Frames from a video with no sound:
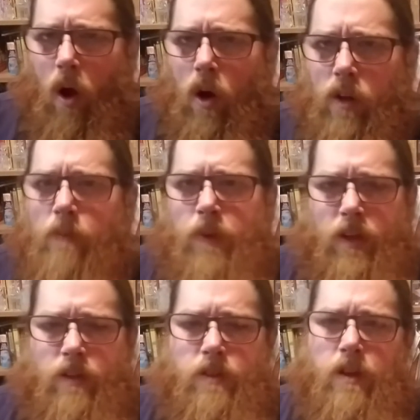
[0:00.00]
All it
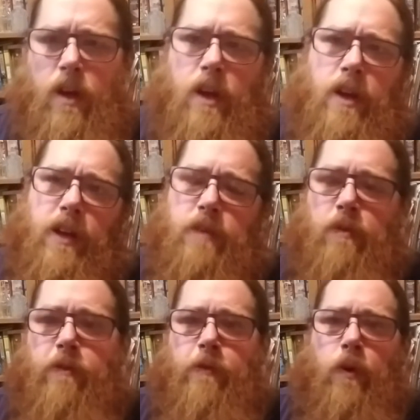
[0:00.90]
means is
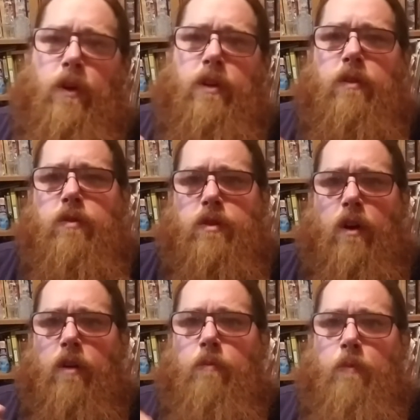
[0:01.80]
before you
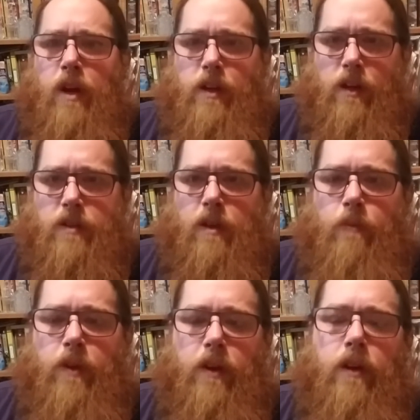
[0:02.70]
start making
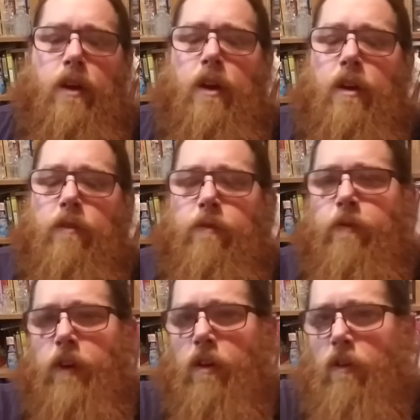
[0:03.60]
something,
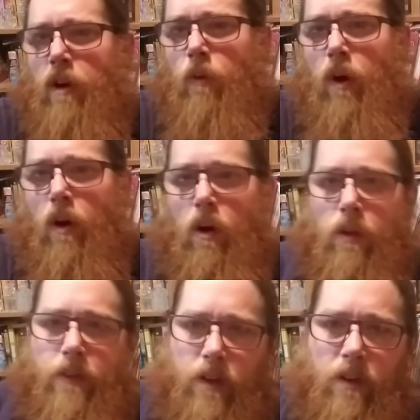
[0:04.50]
figure out what all
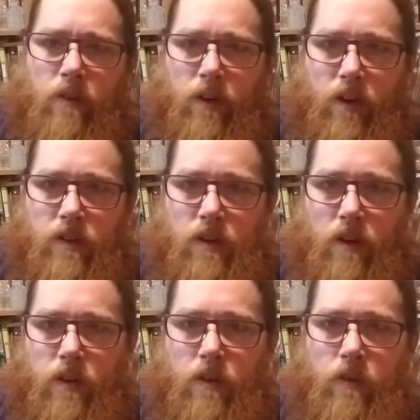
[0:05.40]
of the ingredients are
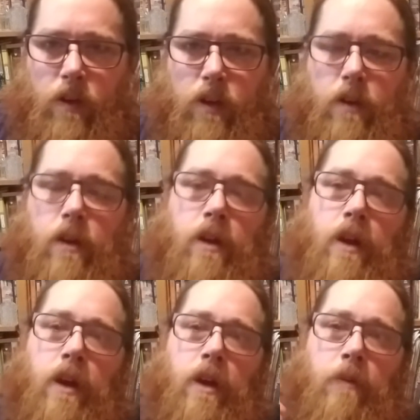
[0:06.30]
that you need,
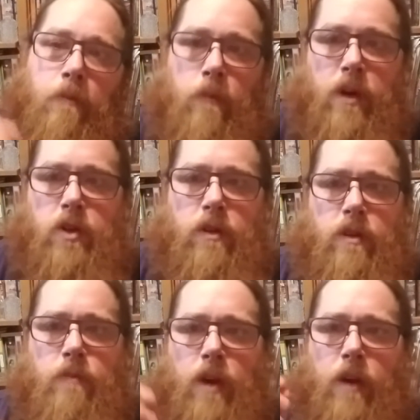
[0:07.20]
measure
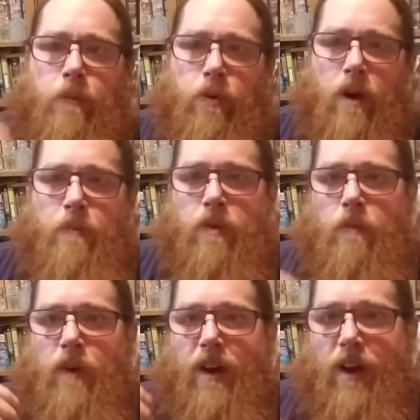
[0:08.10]
them, and prep
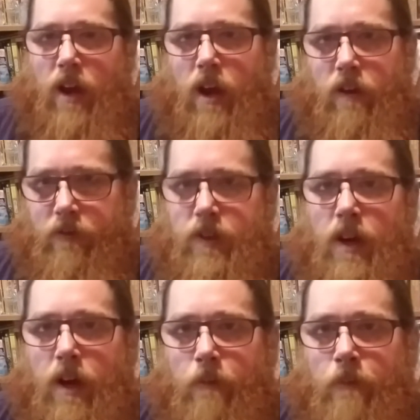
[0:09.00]
them ahead of
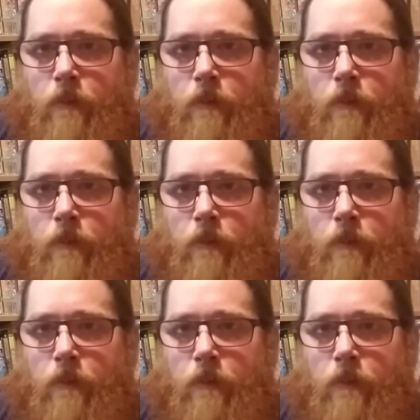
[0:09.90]
time.